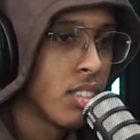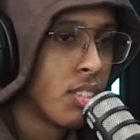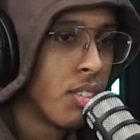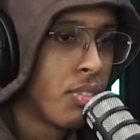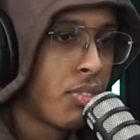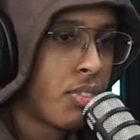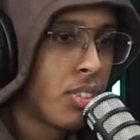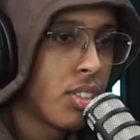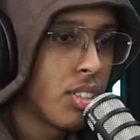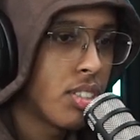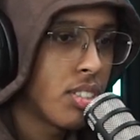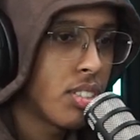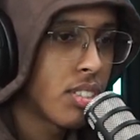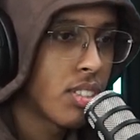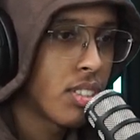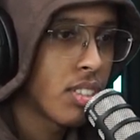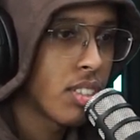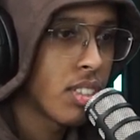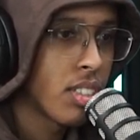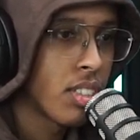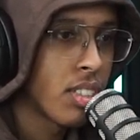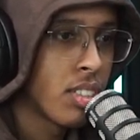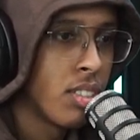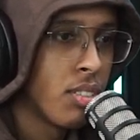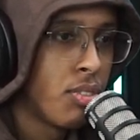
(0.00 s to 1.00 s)
The first
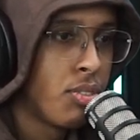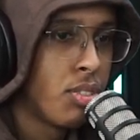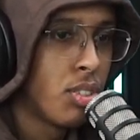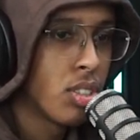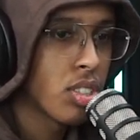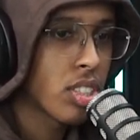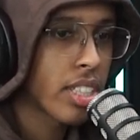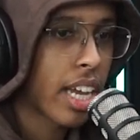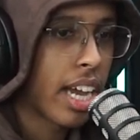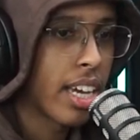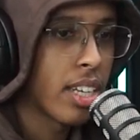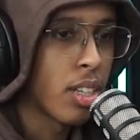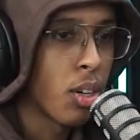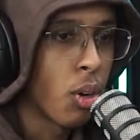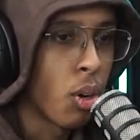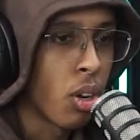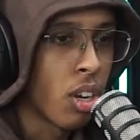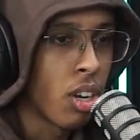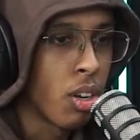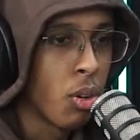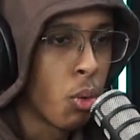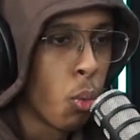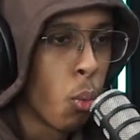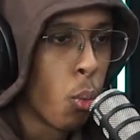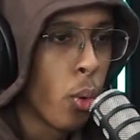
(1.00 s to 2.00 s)
kind of
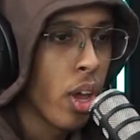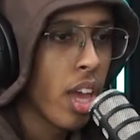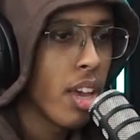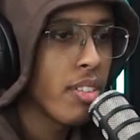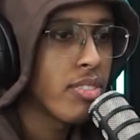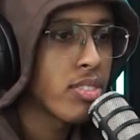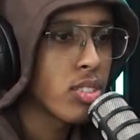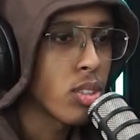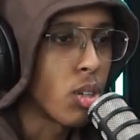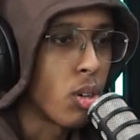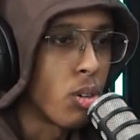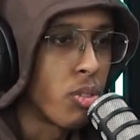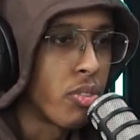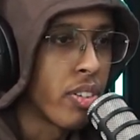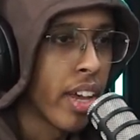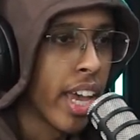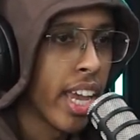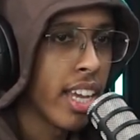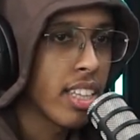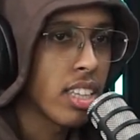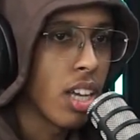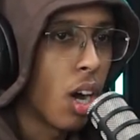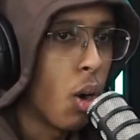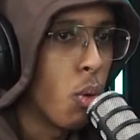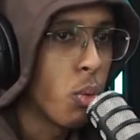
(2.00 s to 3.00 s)
waves of
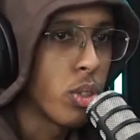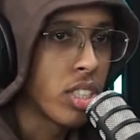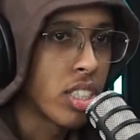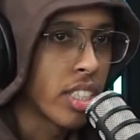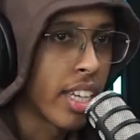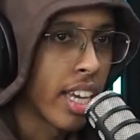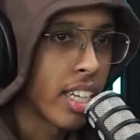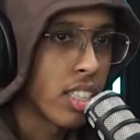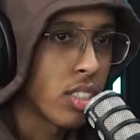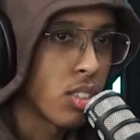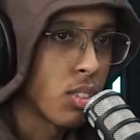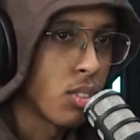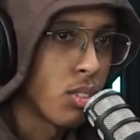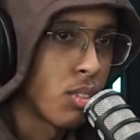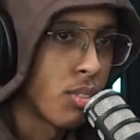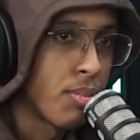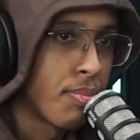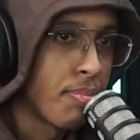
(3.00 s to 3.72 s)
hate always get you.